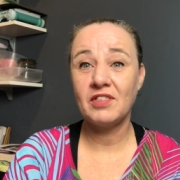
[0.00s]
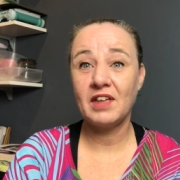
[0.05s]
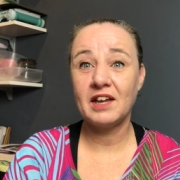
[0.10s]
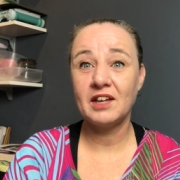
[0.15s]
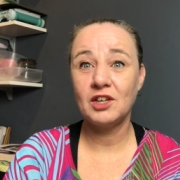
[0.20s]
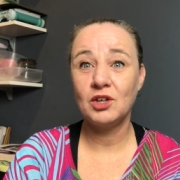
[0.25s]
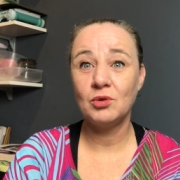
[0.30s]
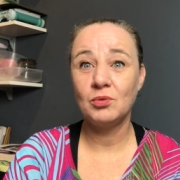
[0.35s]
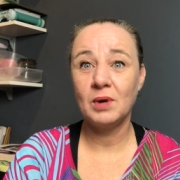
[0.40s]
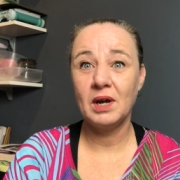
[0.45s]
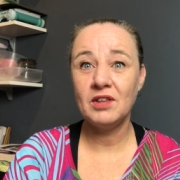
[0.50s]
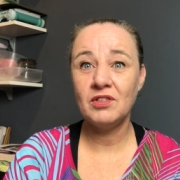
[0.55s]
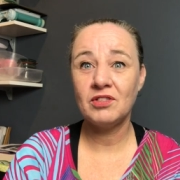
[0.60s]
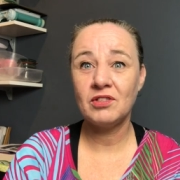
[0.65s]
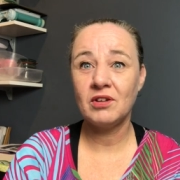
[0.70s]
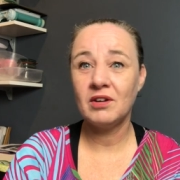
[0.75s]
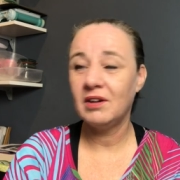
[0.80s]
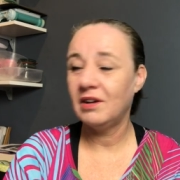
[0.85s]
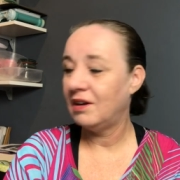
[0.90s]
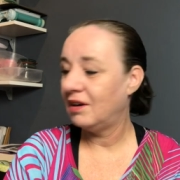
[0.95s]
thank you with.
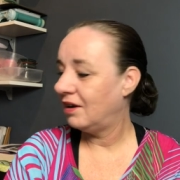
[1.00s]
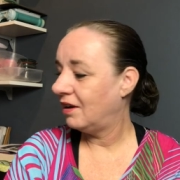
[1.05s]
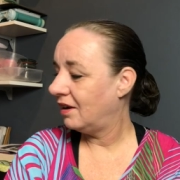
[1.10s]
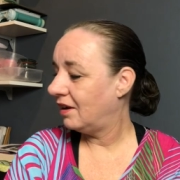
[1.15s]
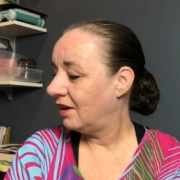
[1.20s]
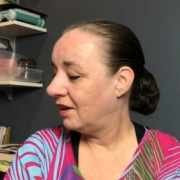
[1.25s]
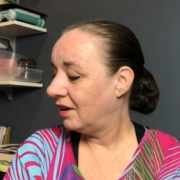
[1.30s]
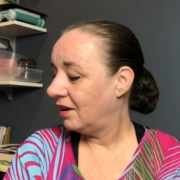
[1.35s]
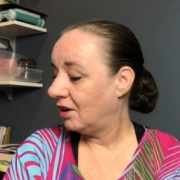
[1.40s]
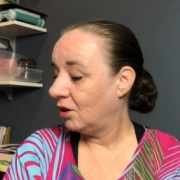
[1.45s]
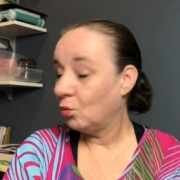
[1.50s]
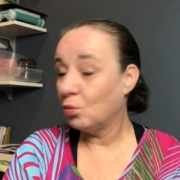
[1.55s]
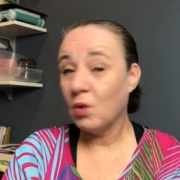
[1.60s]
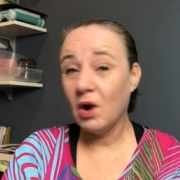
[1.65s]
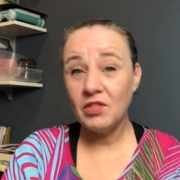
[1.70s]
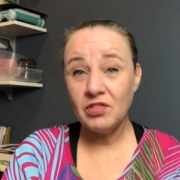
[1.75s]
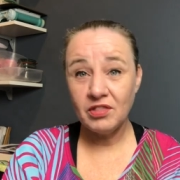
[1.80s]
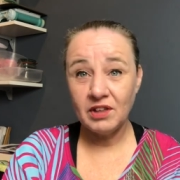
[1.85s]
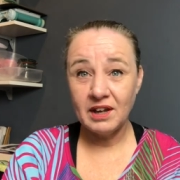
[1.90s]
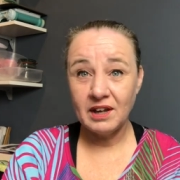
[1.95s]

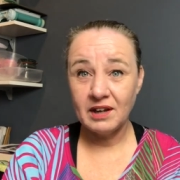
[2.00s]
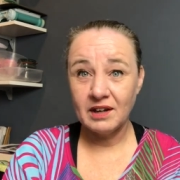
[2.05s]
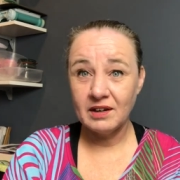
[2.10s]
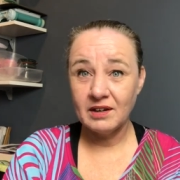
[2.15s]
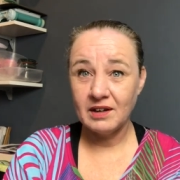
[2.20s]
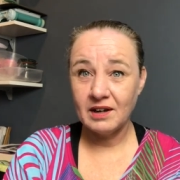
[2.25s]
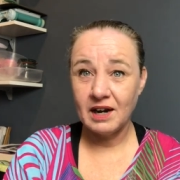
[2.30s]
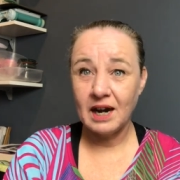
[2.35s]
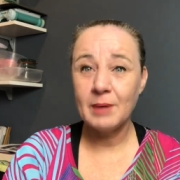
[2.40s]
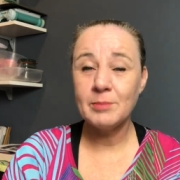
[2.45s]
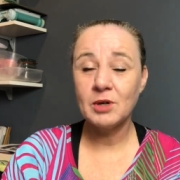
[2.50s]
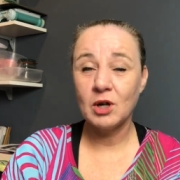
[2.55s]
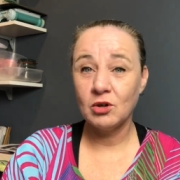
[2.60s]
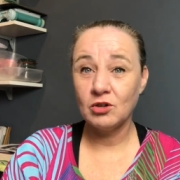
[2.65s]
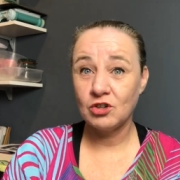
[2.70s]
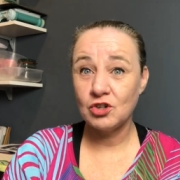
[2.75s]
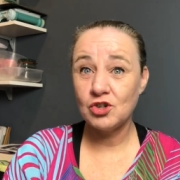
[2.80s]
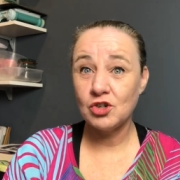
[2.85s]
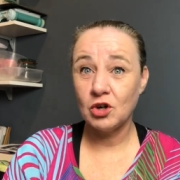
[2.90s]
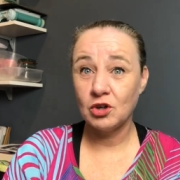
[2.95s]
One thing I'm going
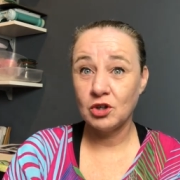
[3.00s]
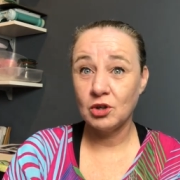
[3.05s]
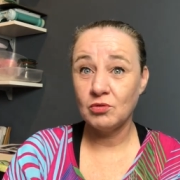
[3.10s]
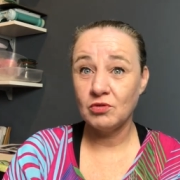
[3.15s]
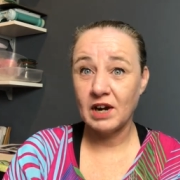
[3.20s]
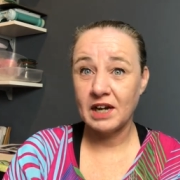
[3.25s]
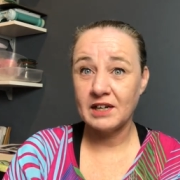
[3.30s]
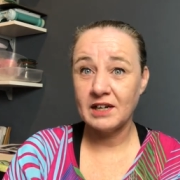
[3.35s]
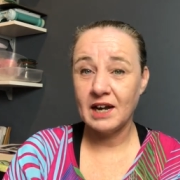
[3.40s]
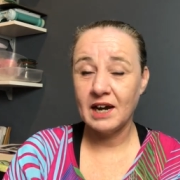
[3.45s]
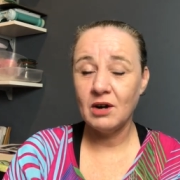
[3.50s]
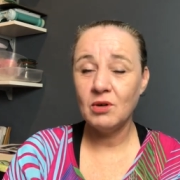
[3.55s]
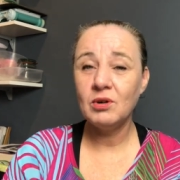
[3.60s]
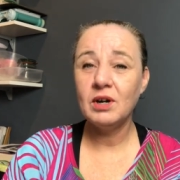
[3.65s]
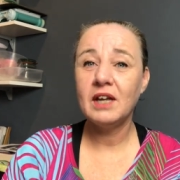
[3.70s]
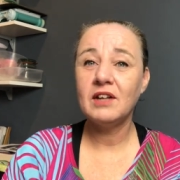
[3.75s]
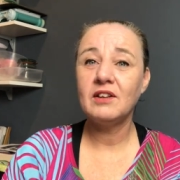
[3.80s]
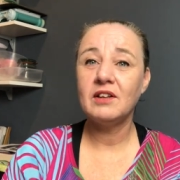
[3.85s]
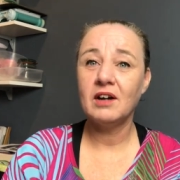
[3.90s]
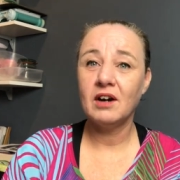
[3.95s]
to show you right now,
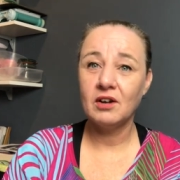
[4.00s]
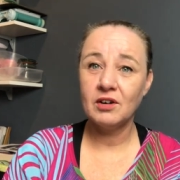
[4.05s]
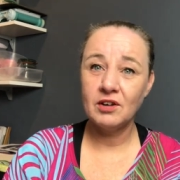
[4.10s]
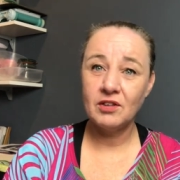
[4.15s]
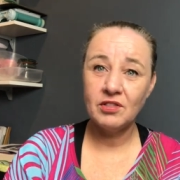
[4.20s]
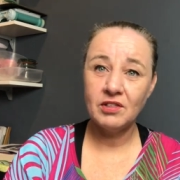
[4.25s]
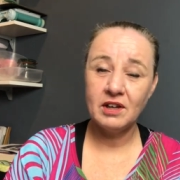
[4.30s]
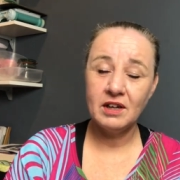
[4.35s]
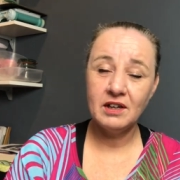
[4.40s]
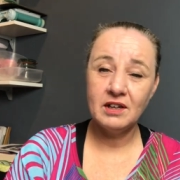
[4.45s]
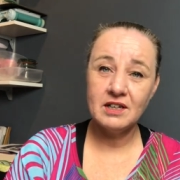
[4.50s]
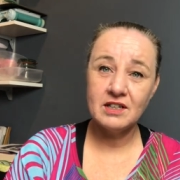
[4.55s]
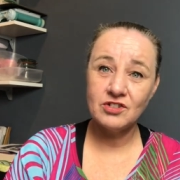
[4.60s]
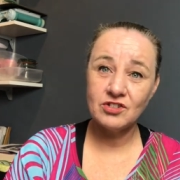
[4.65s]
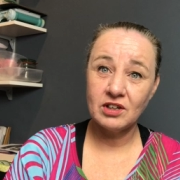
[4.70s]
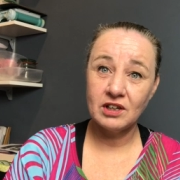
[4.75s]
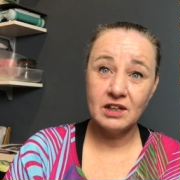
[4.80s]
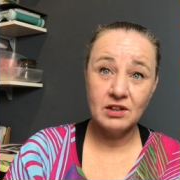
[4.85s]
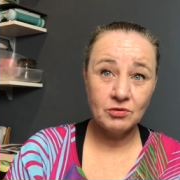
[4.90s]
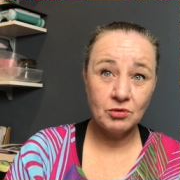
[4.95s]
and the other thing is
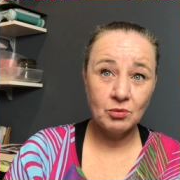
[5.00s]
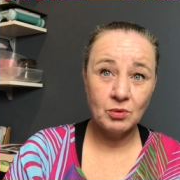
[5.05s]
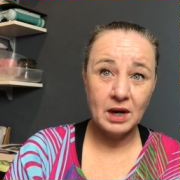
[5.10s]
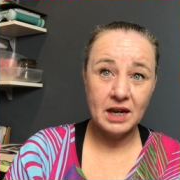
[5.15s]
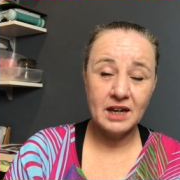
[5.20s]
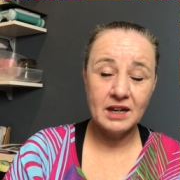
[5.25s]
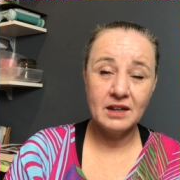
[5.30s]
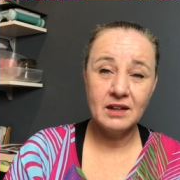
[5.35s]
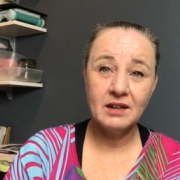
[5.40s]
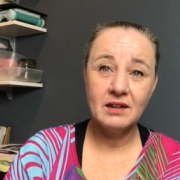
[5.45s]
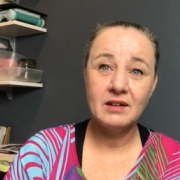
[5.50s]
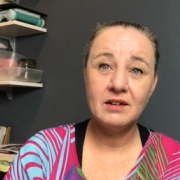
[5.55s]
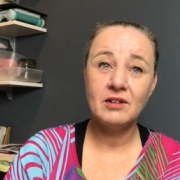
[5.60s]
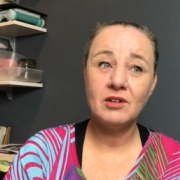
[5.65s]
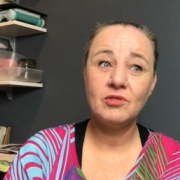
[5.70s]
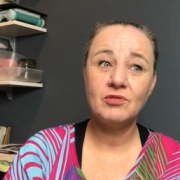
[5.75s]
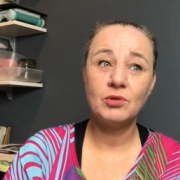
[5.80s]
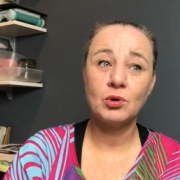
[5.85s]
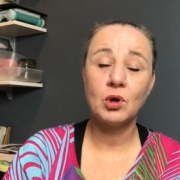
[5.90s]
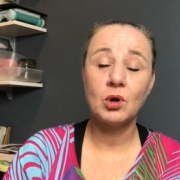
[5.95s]
a giveaway
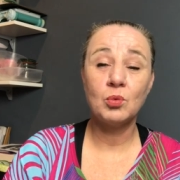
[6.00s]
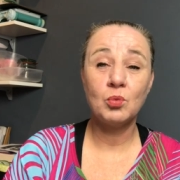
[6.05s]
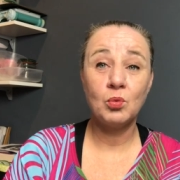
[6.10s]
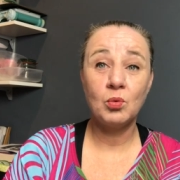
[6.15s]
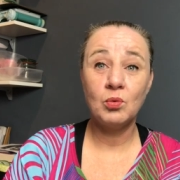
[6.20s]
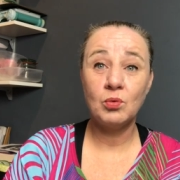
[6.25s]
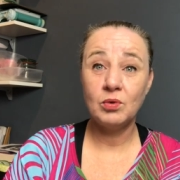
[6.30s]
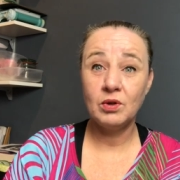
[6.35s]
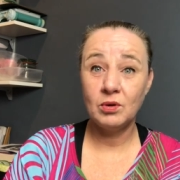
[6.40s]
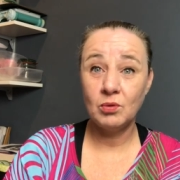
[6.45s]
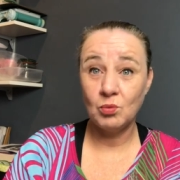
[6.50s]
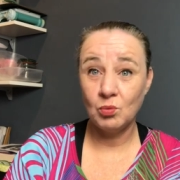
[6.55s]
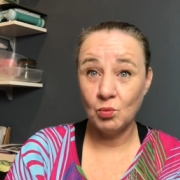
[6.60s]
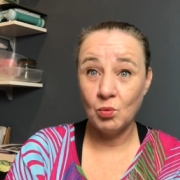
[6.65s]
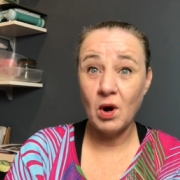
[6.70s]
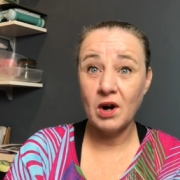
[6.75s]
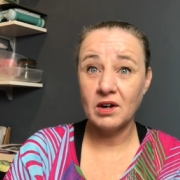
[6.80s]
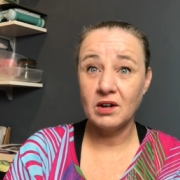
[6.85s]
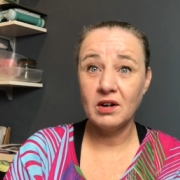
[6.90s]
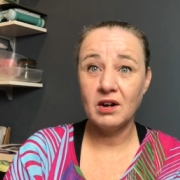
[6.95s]
for
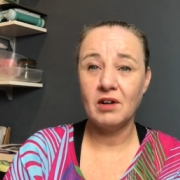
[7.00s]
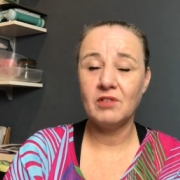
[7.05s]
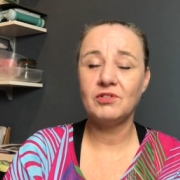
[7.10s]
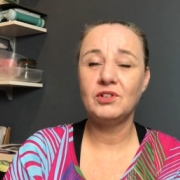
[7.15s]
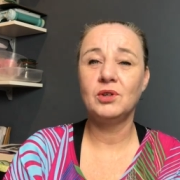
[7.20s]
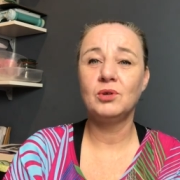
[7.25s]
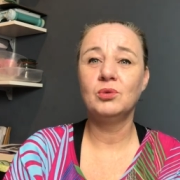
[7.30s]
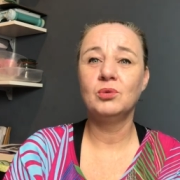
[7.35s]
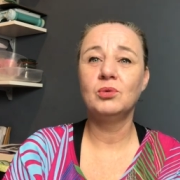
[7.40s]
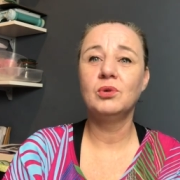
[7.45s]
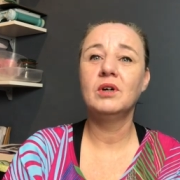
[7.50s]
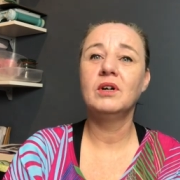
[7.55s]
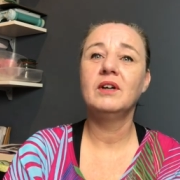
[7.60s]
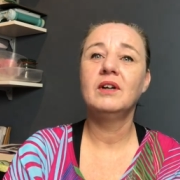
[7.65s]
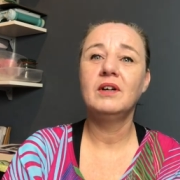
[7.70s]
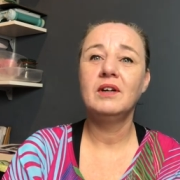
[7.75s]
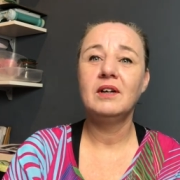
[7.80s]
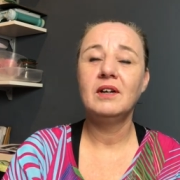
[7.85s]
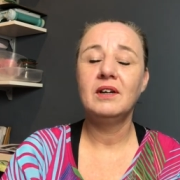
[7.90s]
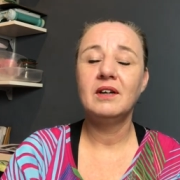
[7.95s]
one of you
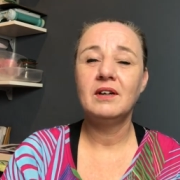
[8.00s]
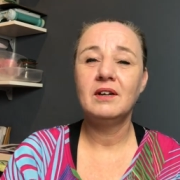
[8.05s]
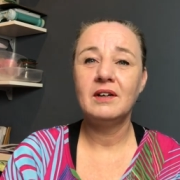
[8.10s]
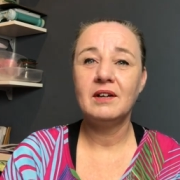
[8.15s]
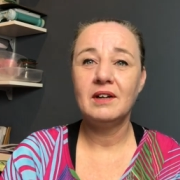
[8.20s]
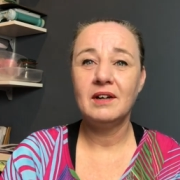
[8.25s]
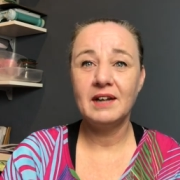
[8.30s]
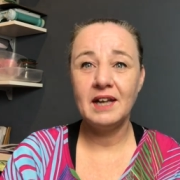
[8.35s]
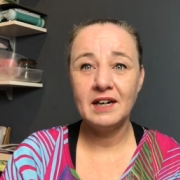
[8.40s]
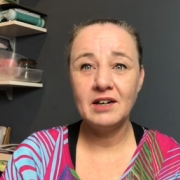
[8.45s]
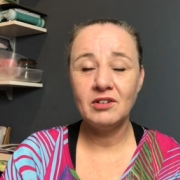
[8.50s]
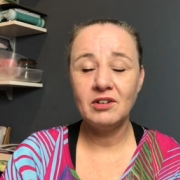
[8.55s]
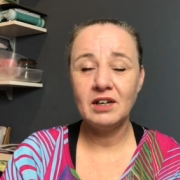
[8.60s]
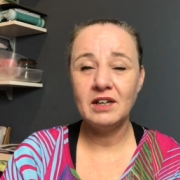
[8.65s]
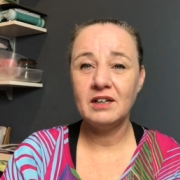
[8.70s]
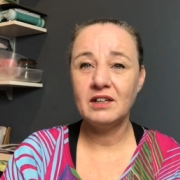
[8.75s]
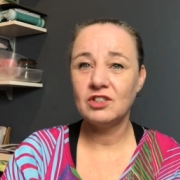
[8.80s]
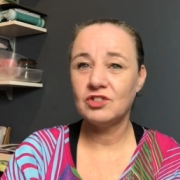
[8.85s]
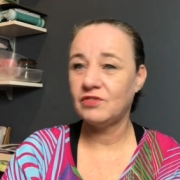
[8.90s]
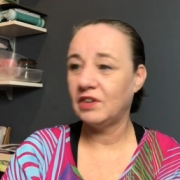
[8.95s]
later in
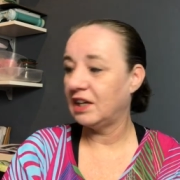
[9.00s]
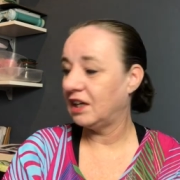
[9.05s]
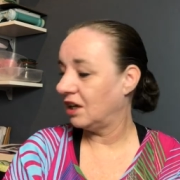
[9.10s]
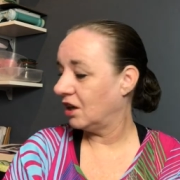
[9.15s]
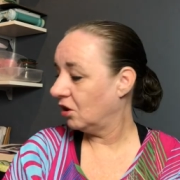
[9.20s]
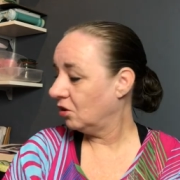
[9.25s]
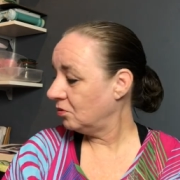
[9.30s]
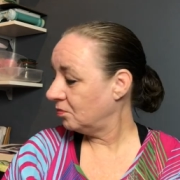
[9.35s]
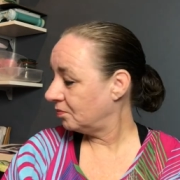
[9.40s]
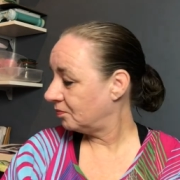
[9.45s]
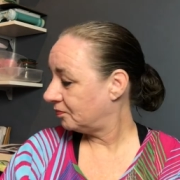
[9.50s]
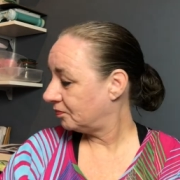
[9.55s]
this video.